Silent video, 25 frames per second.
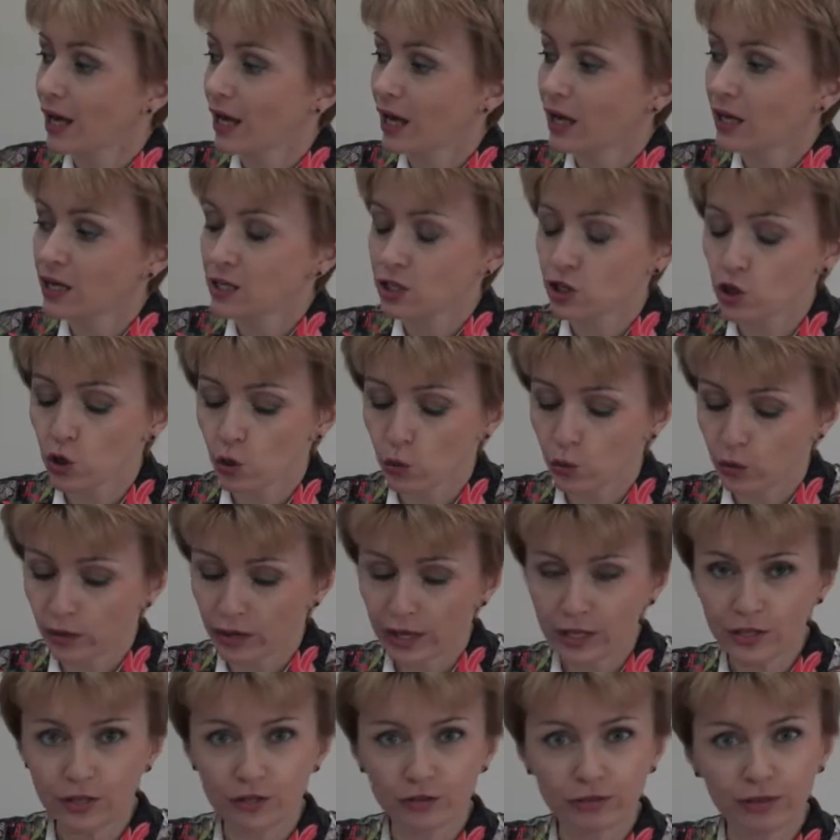Uh, so
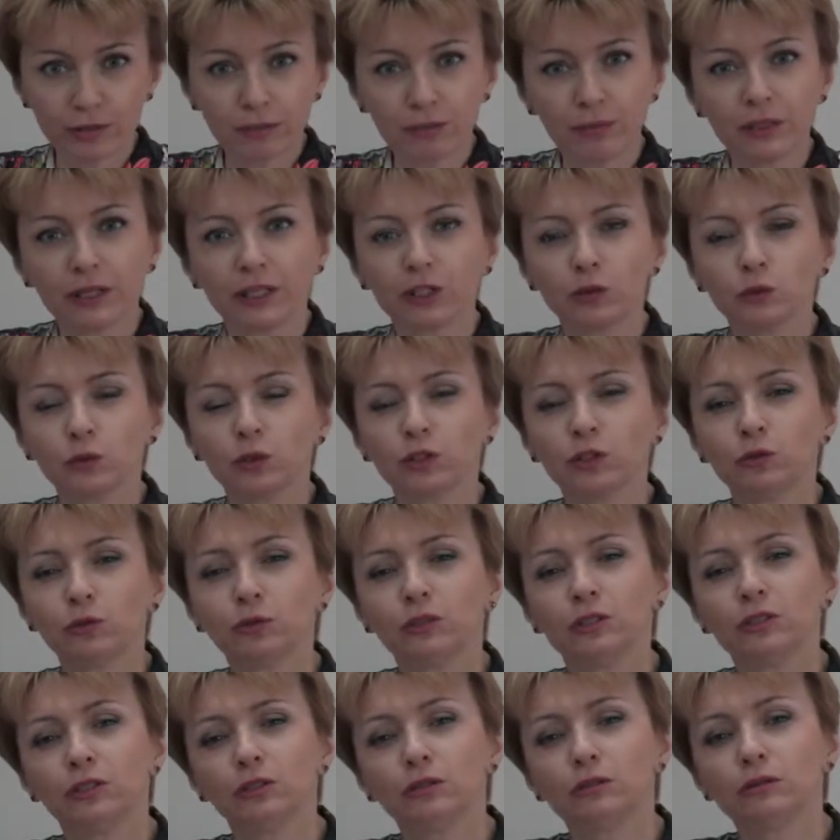let's repeat what
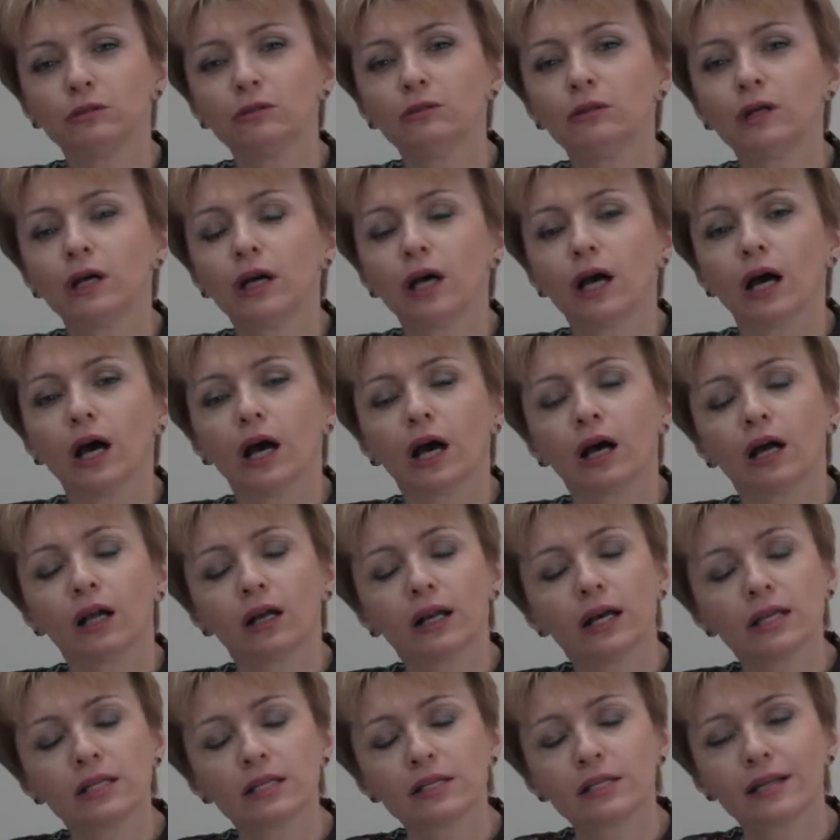we knew. Uh,
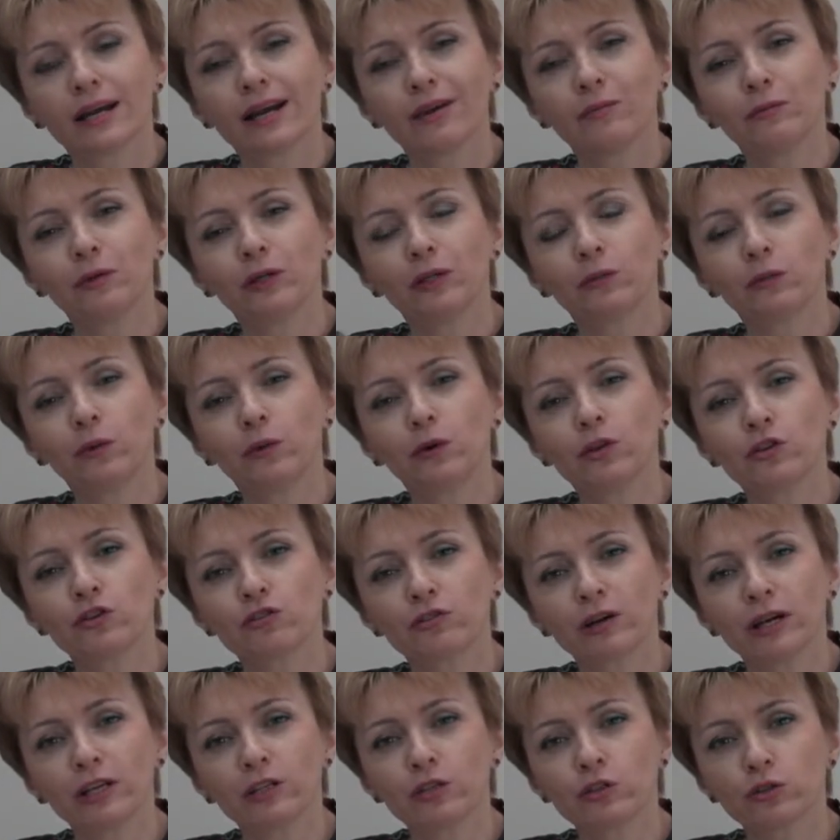last time when we were
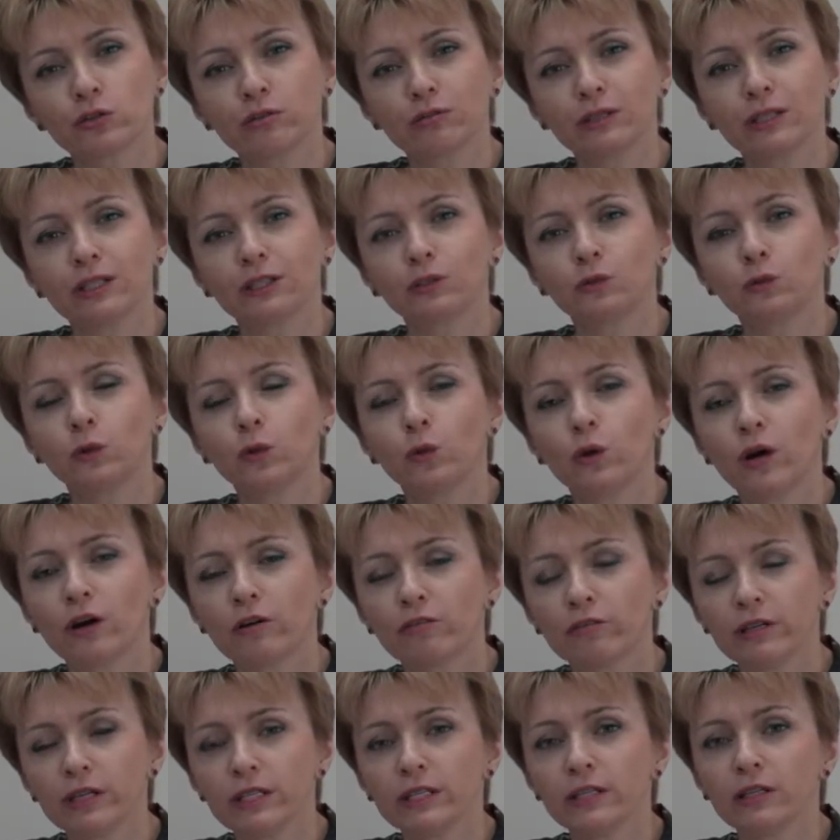trying to read, we
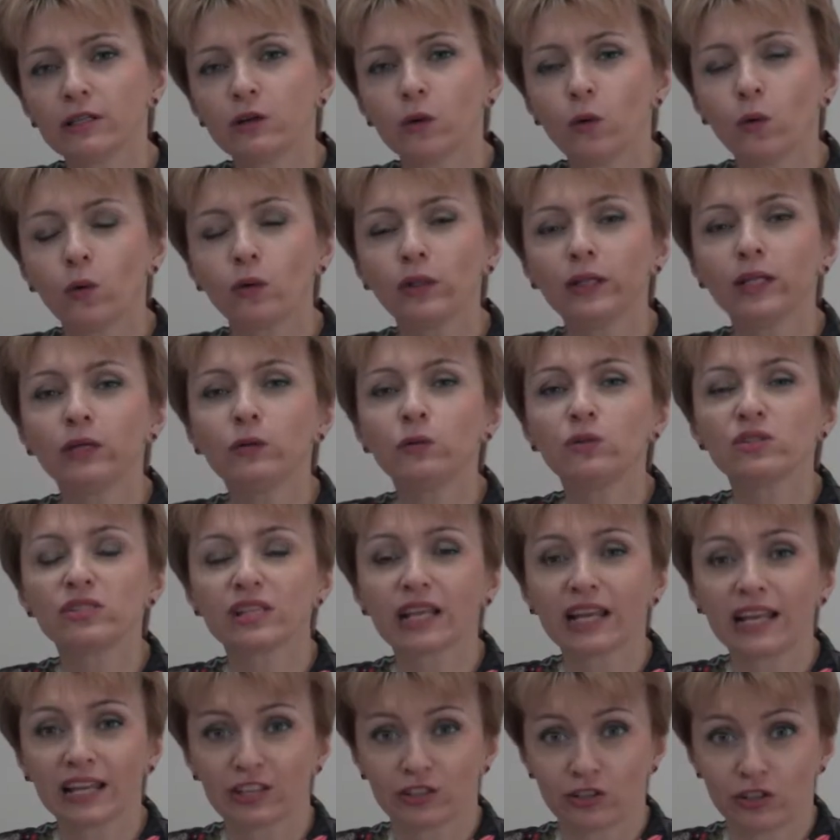were reading only
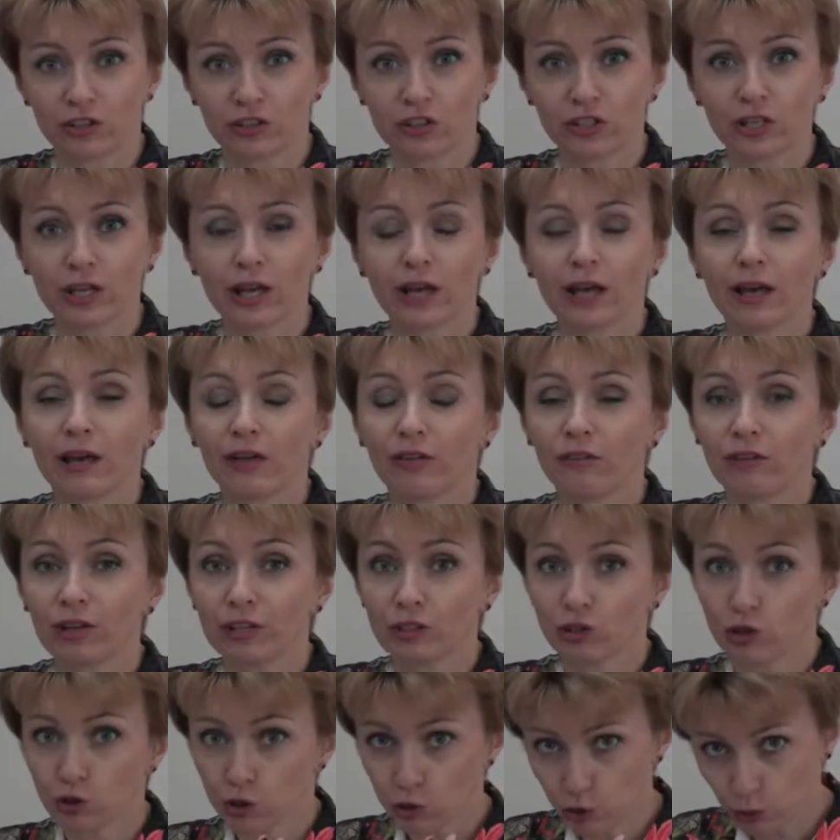with letters
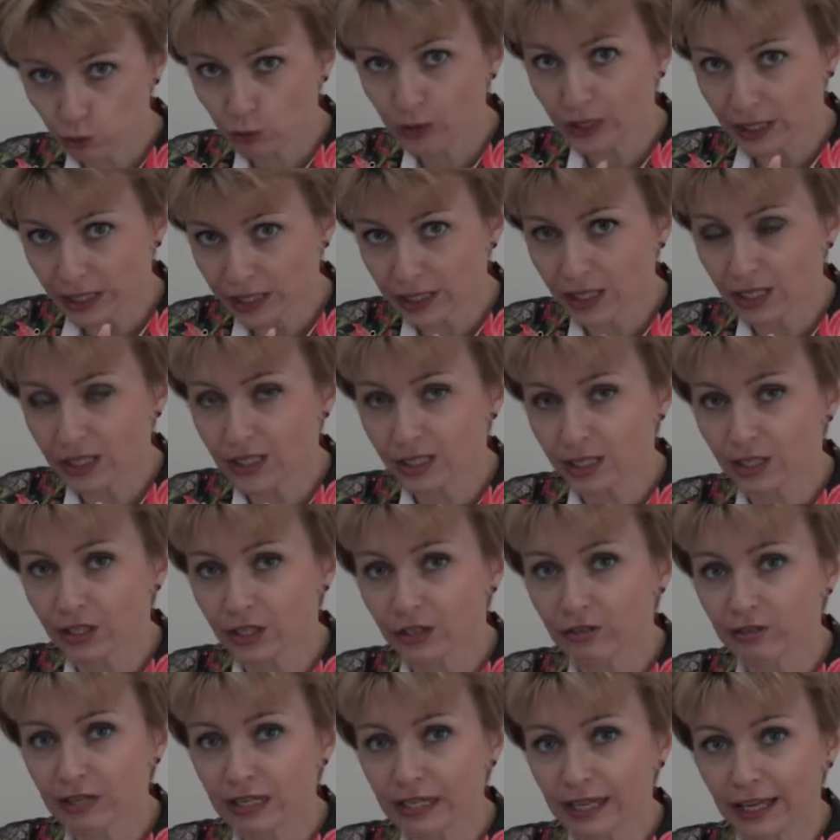that do exist
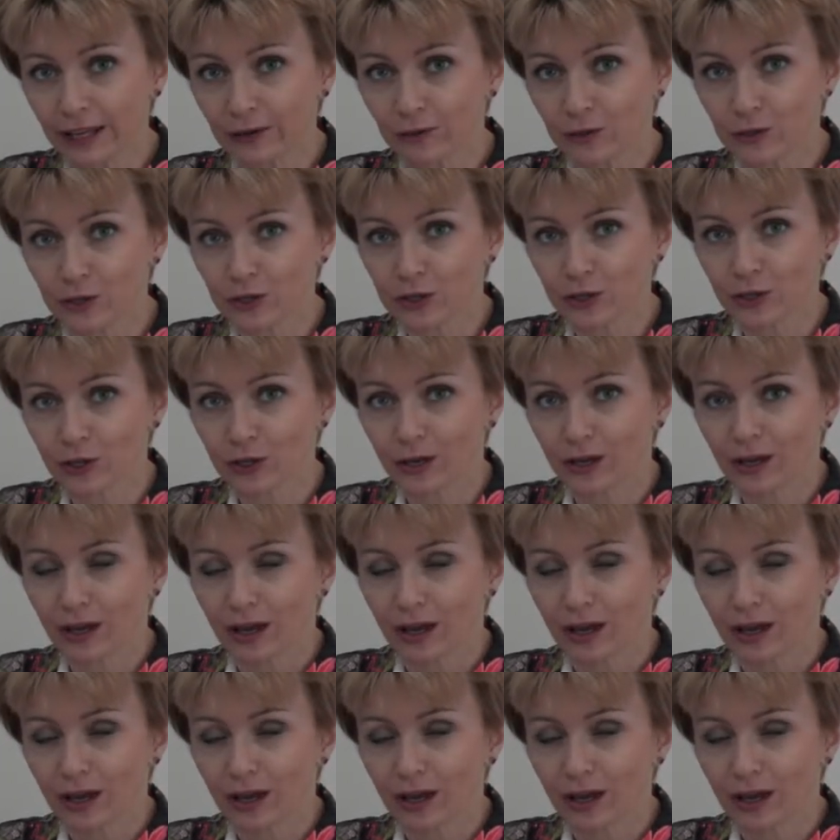in Greek language.